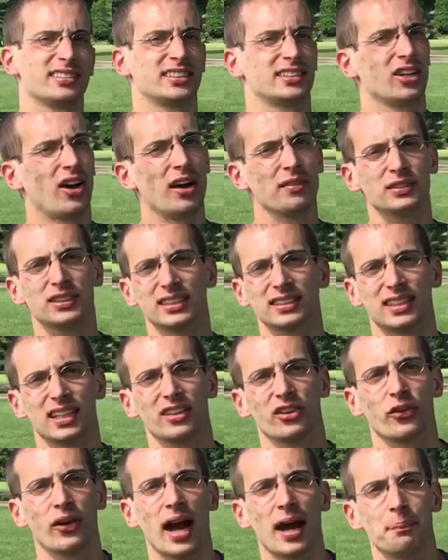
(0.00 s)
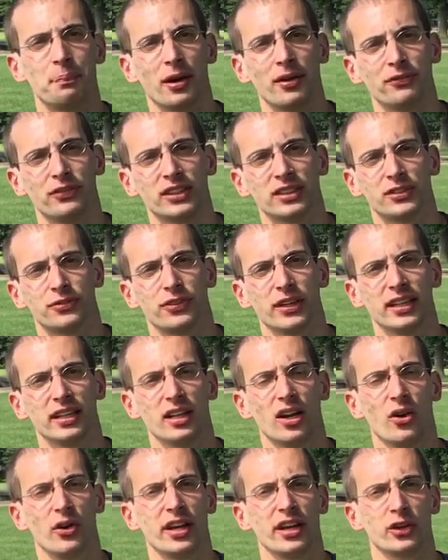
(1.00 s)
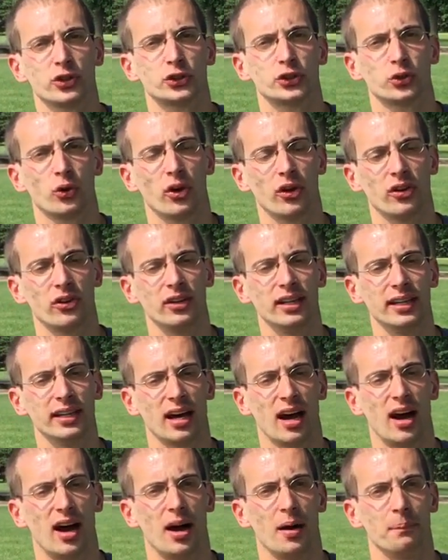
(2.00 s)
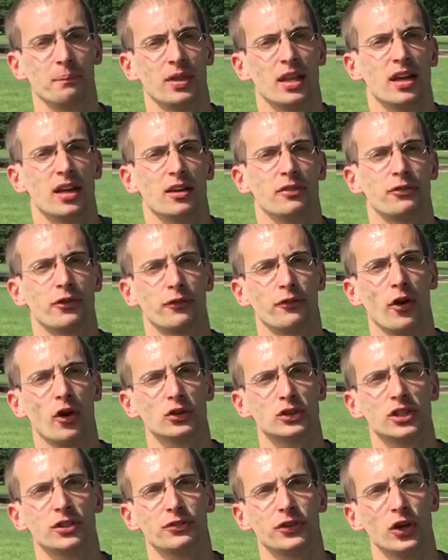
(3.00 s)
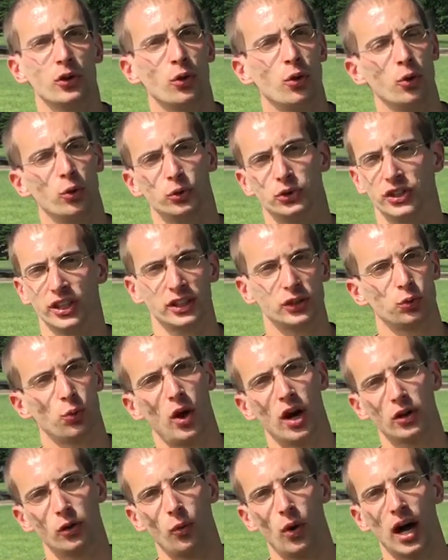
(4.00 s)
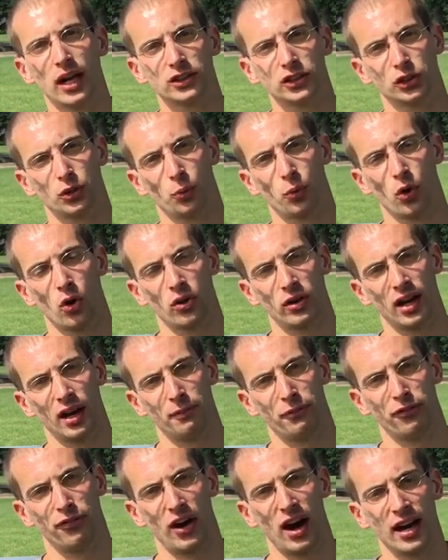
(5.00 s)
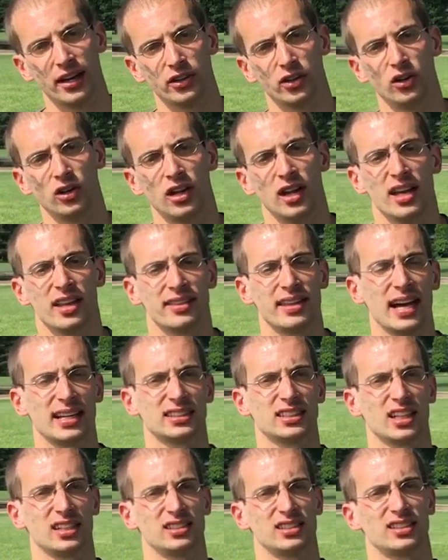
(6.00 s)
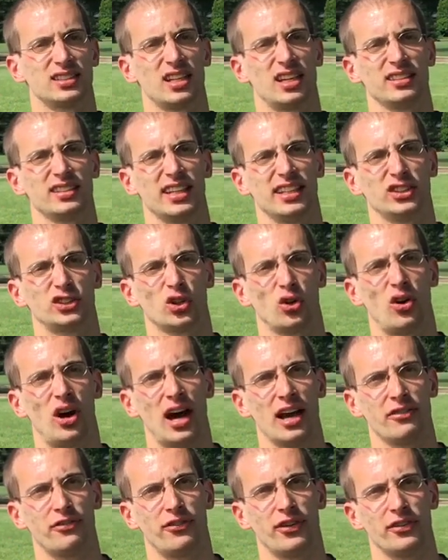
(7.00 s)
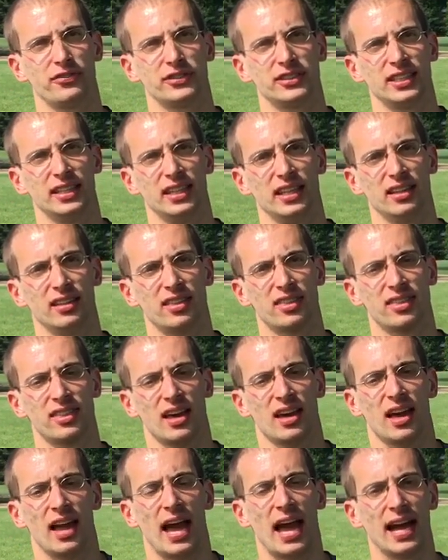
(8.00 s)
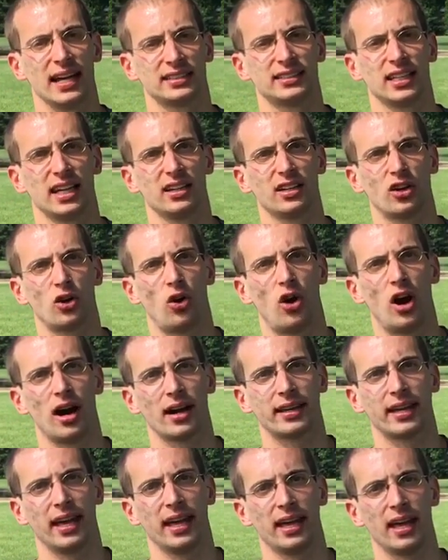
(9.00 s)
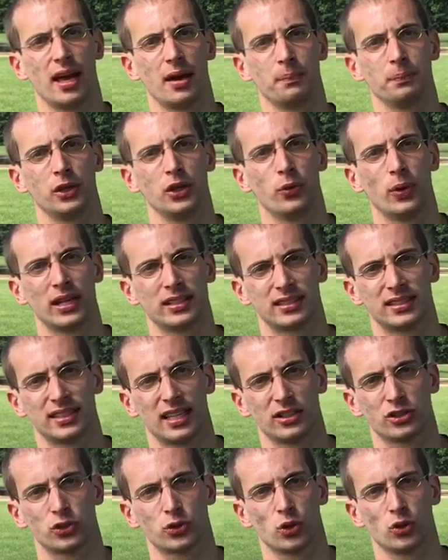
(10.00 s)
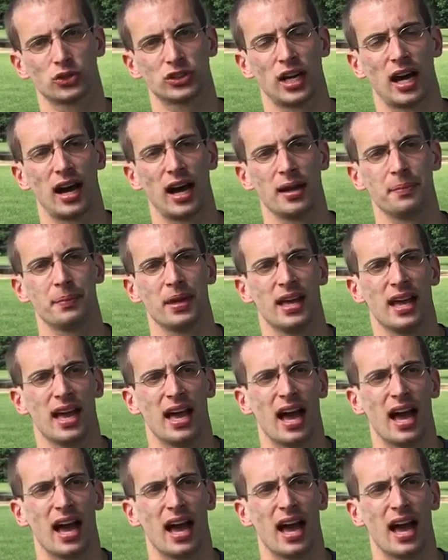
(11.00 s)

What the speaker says: So I'm just going to wrap up this video here shortly. For those of you who just want to watch the World Cup final, that's on Sunday, July 15th at 10 o'clock a.m. U.S. Central Time.